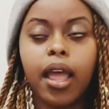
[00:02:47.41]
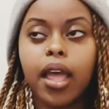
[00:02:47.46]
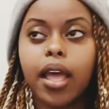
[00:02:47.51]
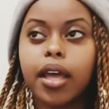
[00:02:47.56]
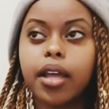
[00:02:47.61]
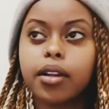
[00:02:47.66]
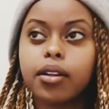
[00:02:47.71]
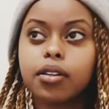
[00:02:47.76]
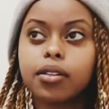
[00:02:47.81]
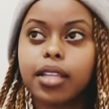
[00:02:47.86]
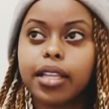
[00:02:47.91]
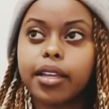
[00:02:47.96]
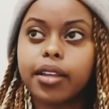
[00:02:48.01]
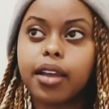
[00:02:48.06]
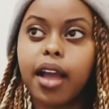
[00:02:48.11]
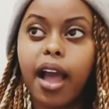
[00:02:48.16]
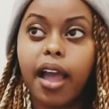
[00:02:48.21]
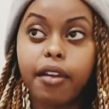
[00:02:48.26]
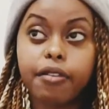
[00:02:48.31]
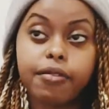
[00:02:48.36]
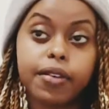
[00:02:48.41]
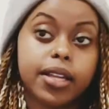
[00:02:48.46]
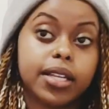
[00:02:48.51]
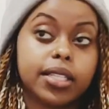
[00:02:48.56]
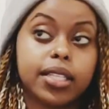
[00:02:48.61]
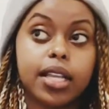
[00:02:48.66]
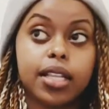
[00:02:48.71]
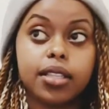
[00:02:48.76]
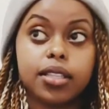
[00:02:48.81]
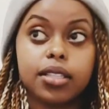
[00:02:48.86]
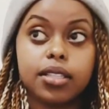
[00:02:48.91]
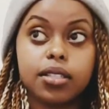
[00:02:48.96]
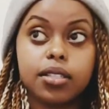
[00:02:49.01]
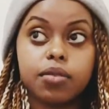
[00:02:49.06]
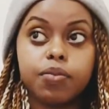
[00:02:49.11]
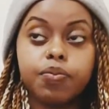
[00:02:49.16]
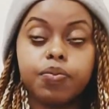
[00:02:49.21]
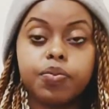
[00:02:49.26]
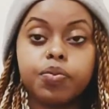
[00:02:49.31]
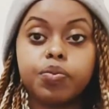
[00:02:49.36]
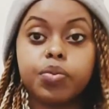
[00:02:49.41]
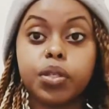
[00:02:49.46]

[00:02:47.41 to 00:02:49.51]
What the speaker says: And I find that the